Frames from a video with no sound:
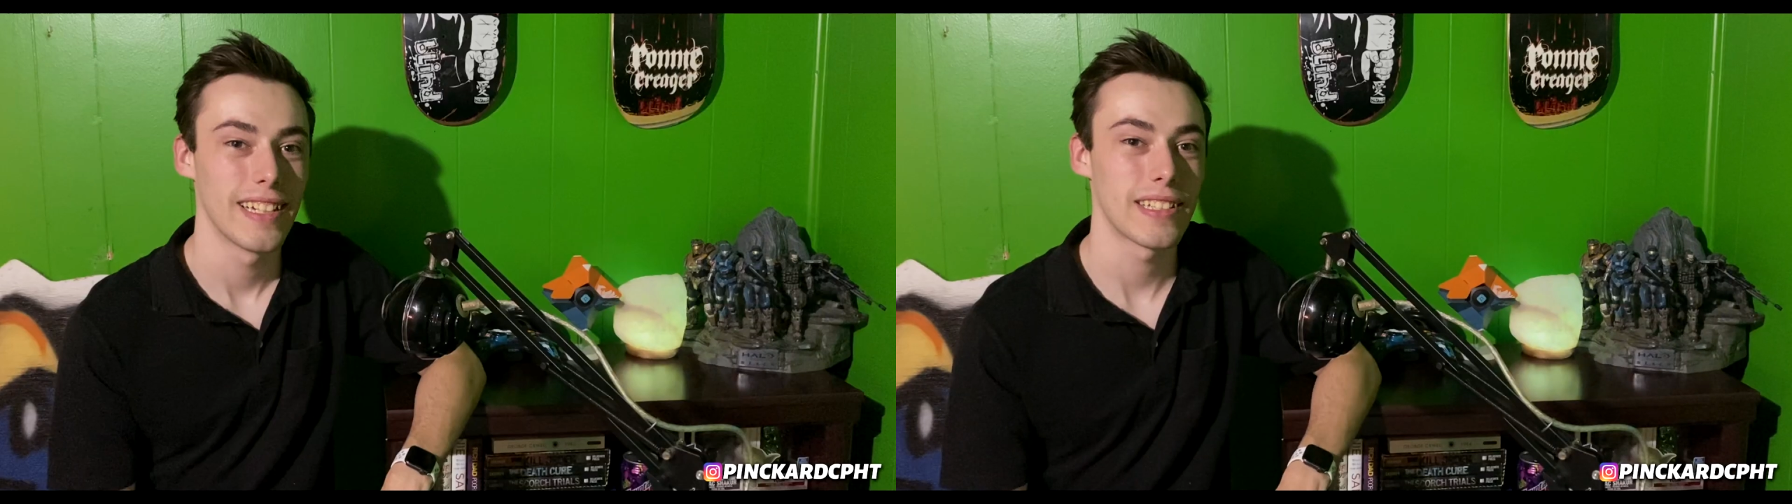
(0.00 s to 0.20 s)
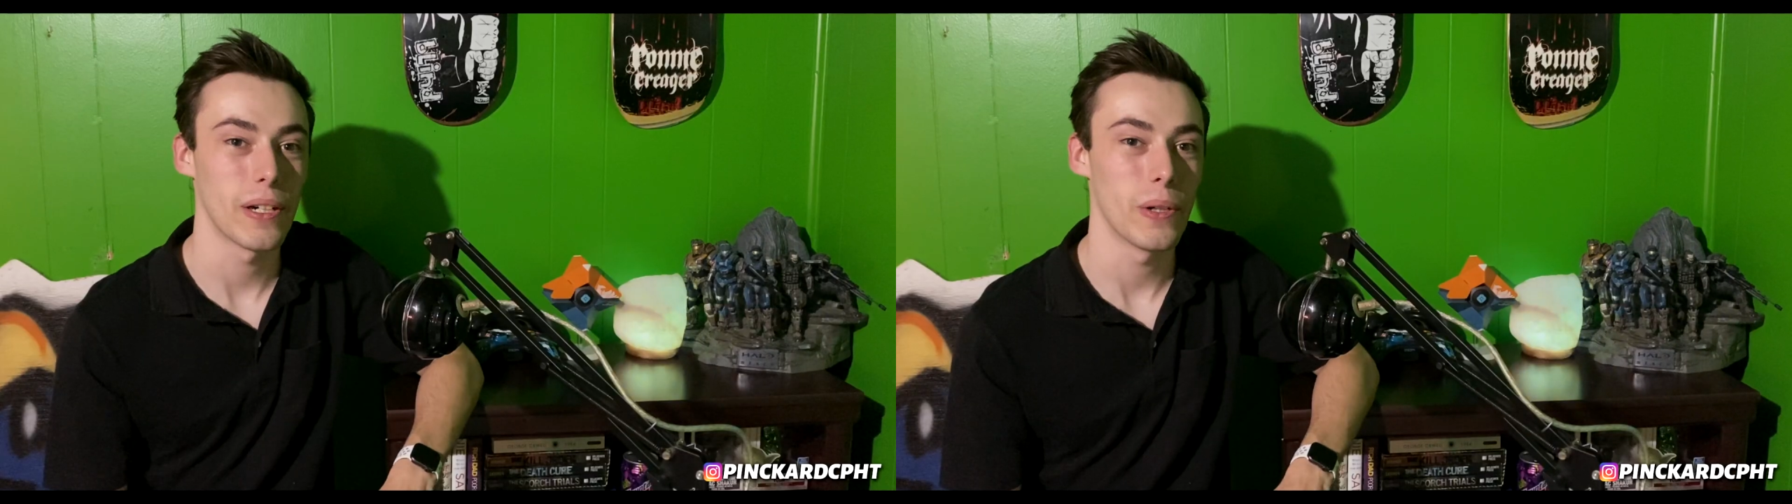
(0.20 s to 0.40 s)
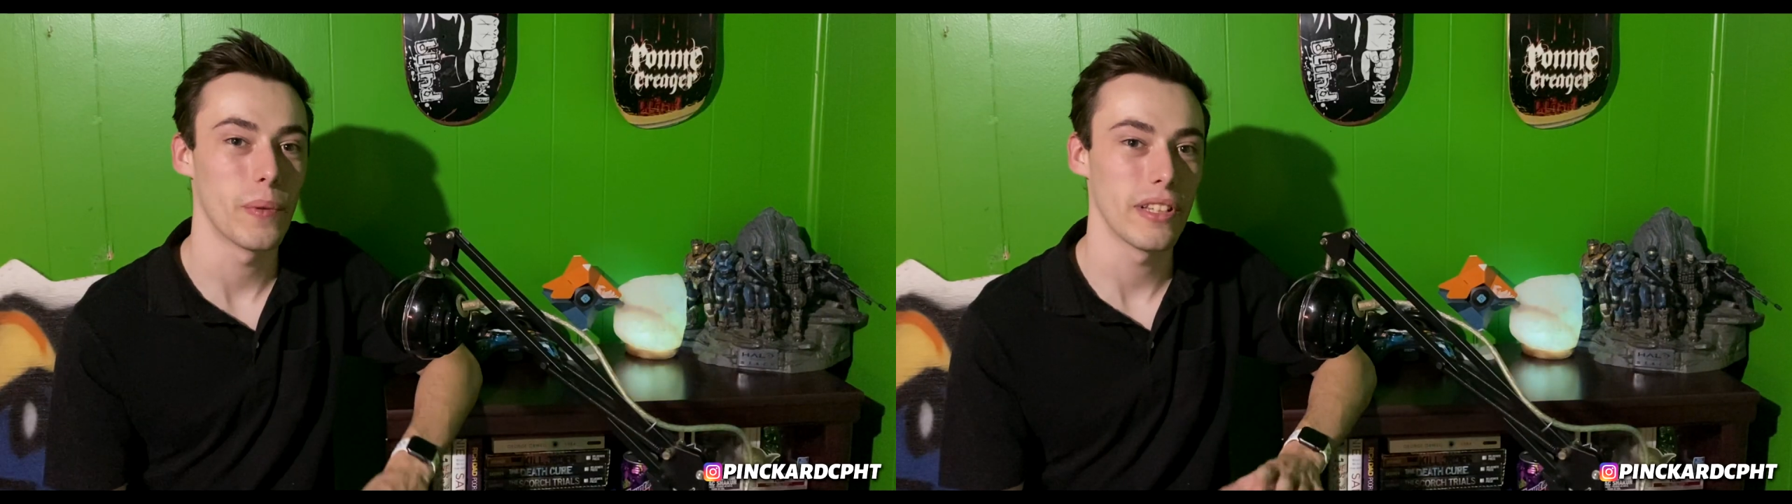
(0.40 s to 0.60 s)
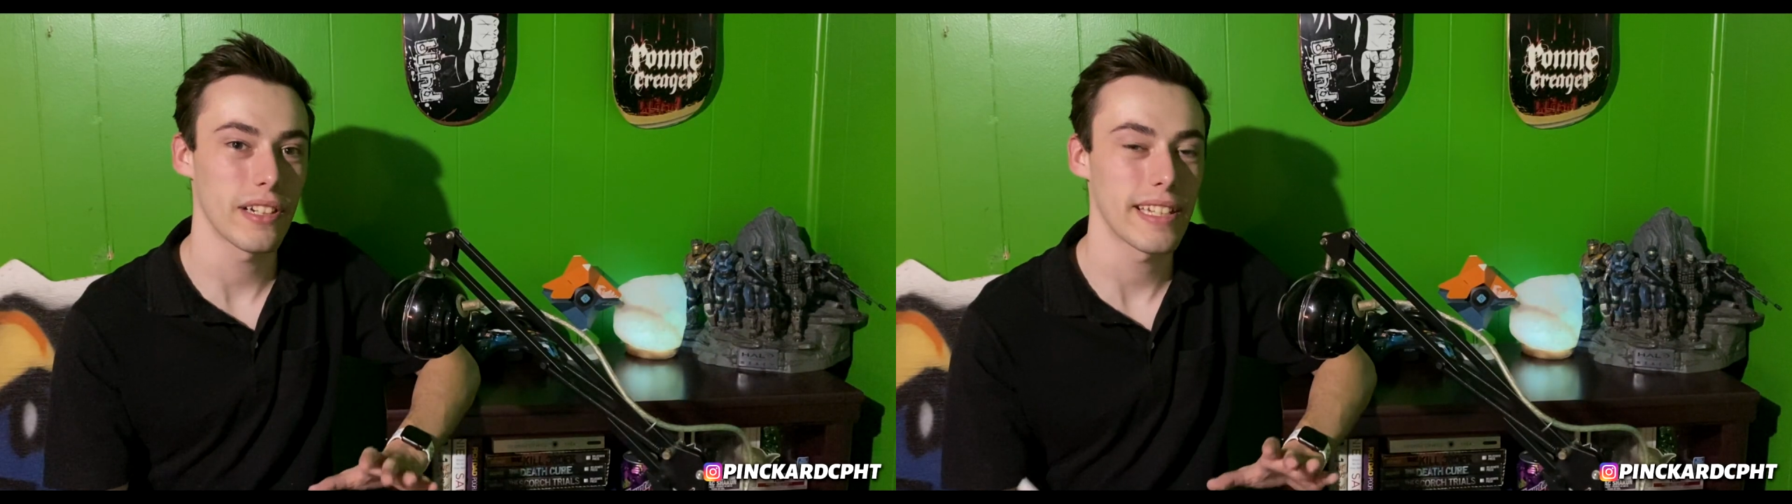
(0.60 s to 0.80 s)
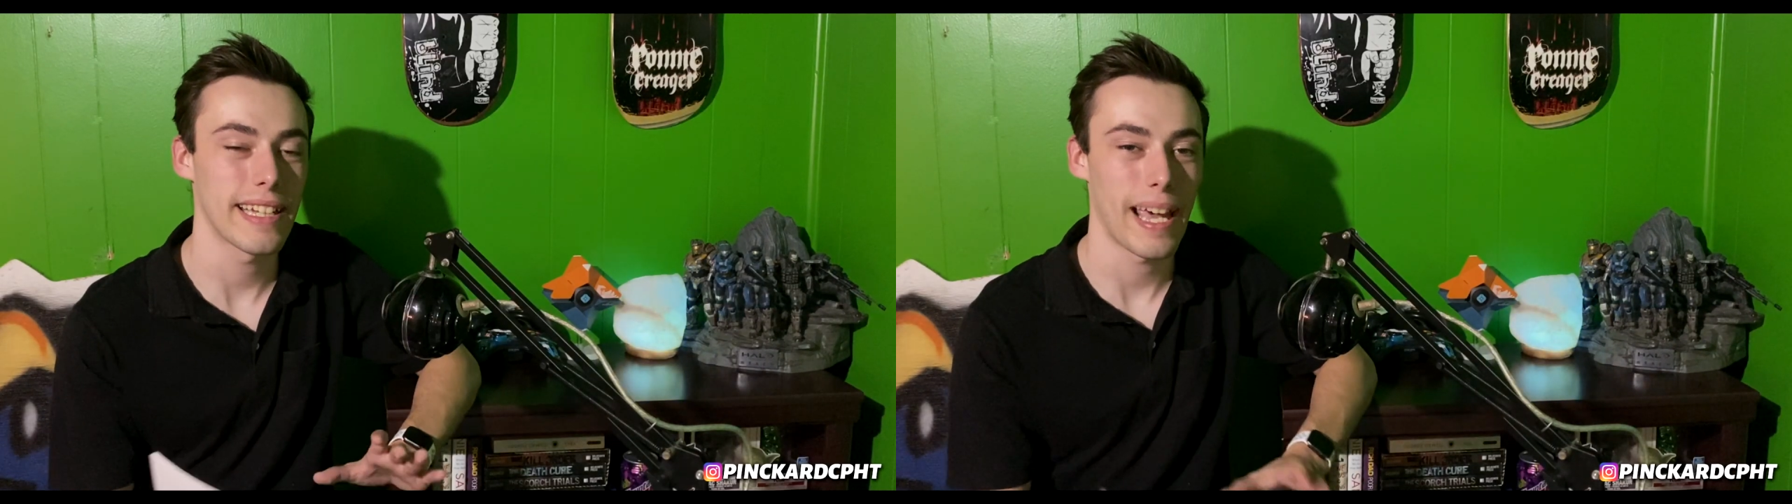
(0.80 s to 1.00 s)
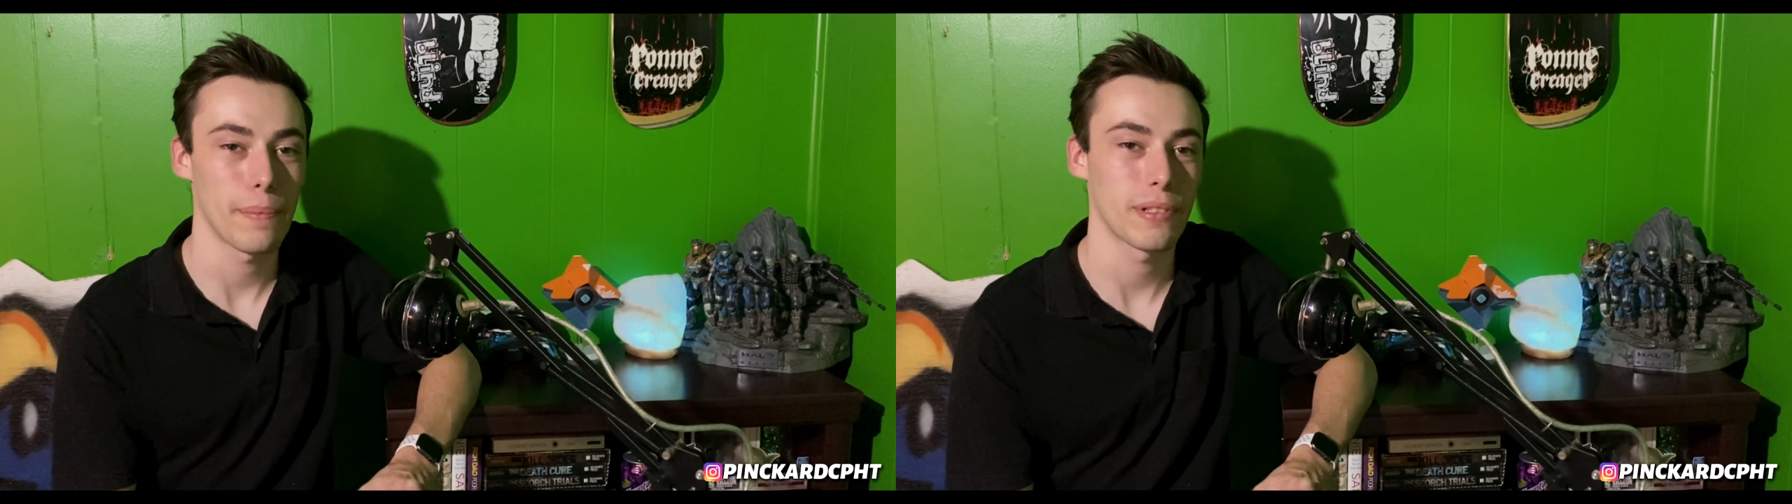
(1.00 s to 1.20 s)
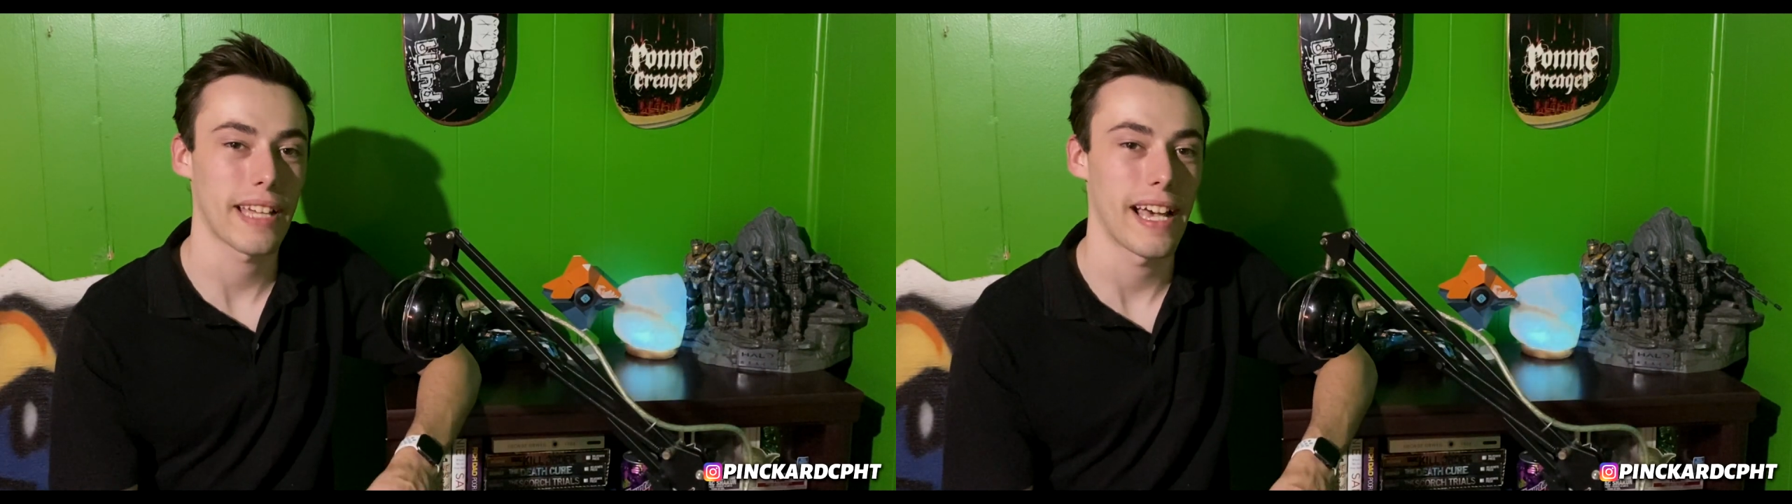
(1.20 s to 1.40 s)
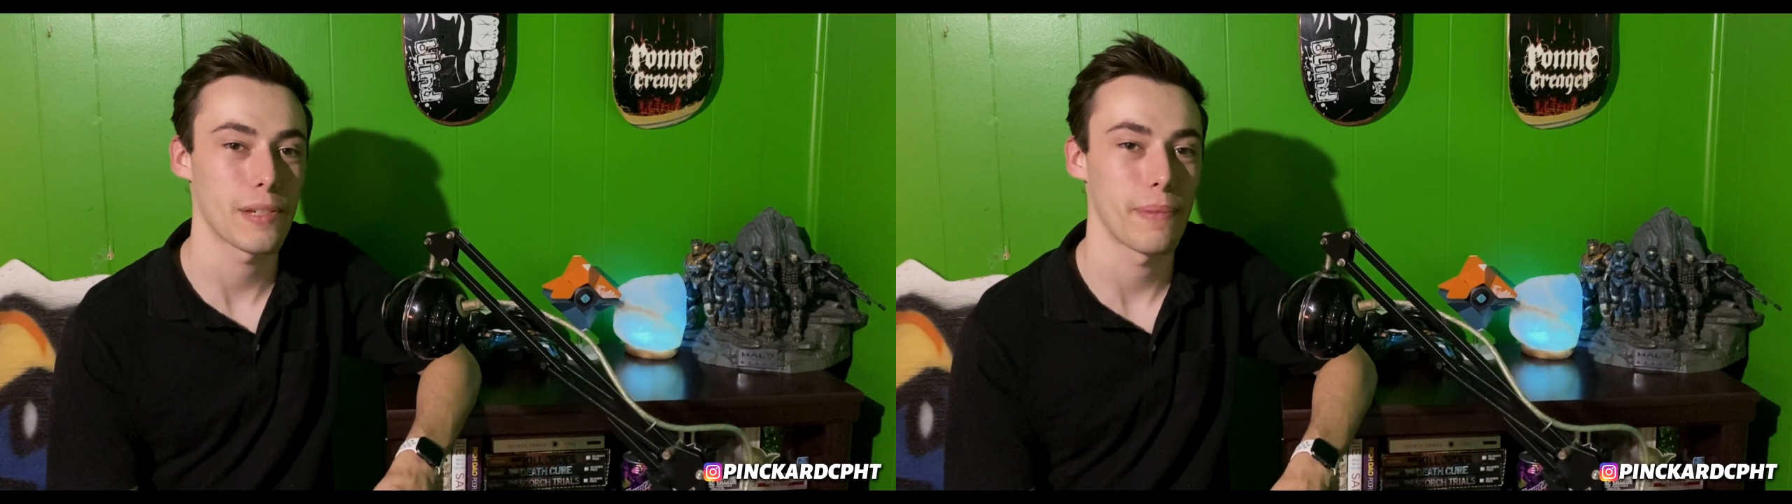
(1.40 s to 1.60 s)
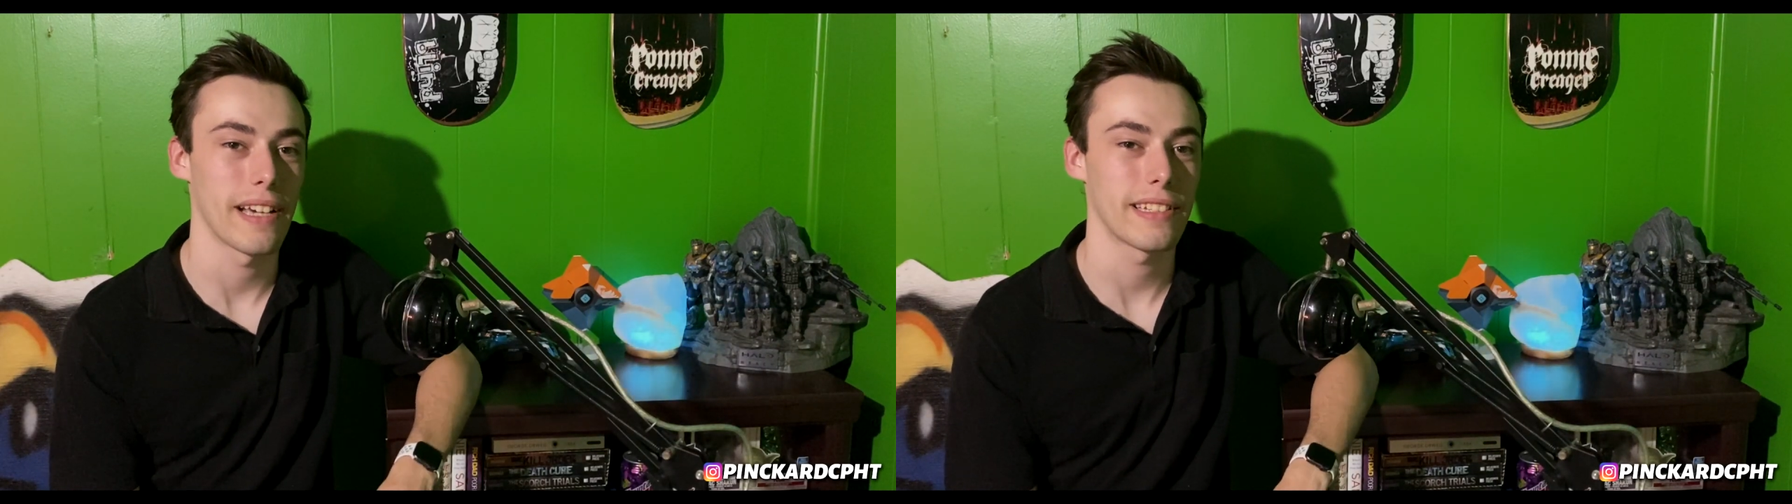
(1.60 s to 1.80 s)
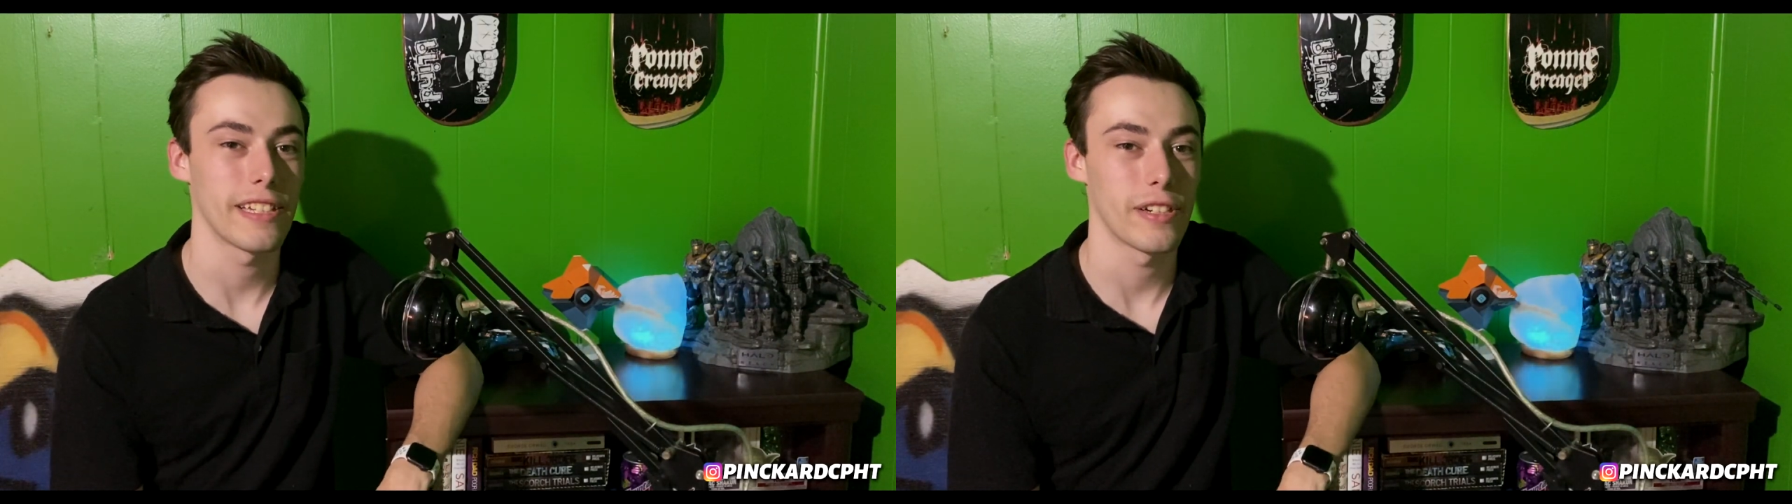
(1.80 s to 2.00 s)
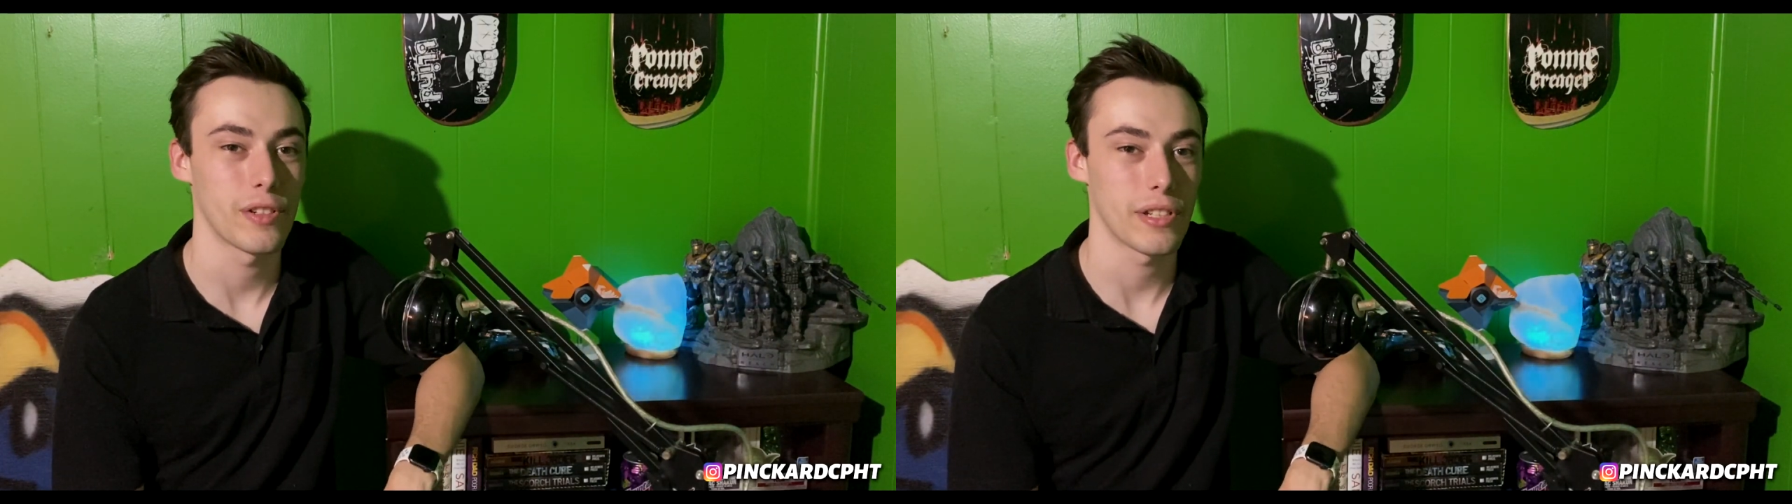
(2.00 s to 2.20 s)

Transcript: So when looking at Apple's cashback tiers,